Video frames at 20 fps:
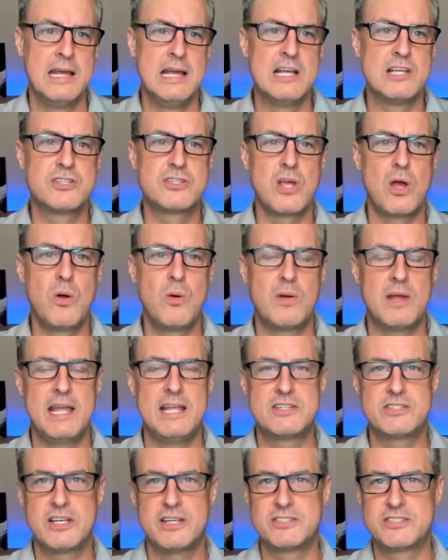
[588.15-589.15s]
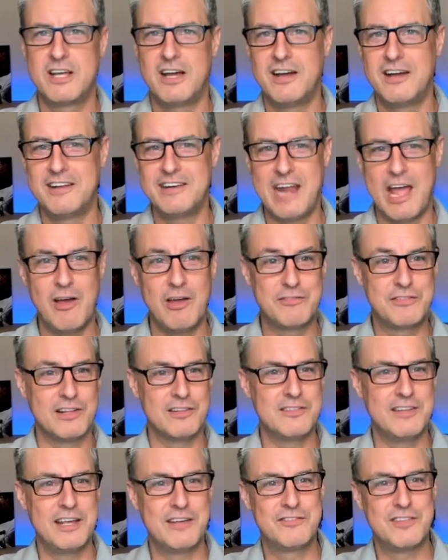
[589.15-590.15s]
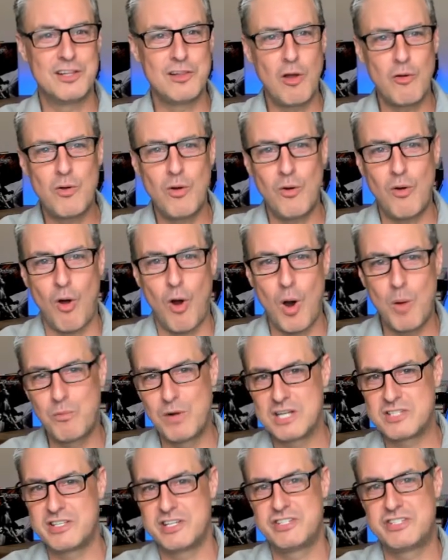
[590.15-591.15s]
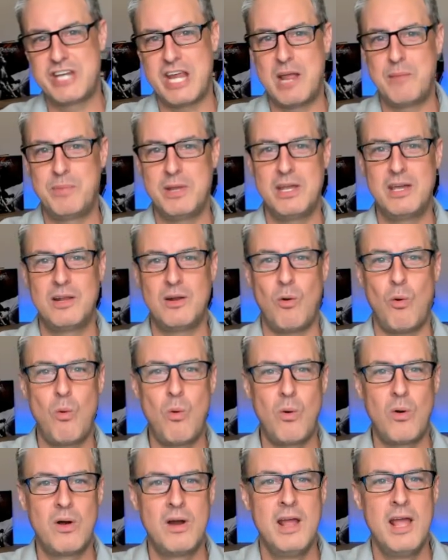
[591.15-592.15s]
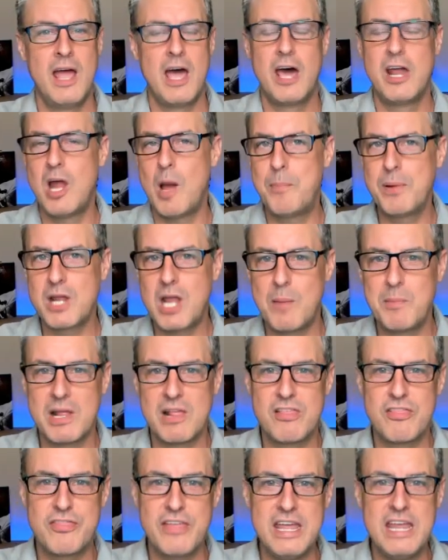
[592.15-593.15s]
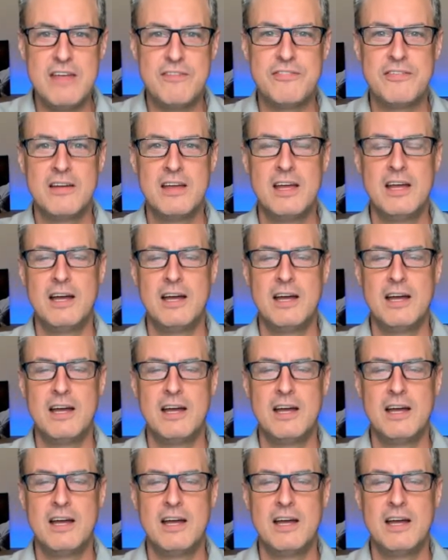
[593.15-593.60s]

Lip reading: So he says, now if the local arm wrestling champion or an up-and-coming thief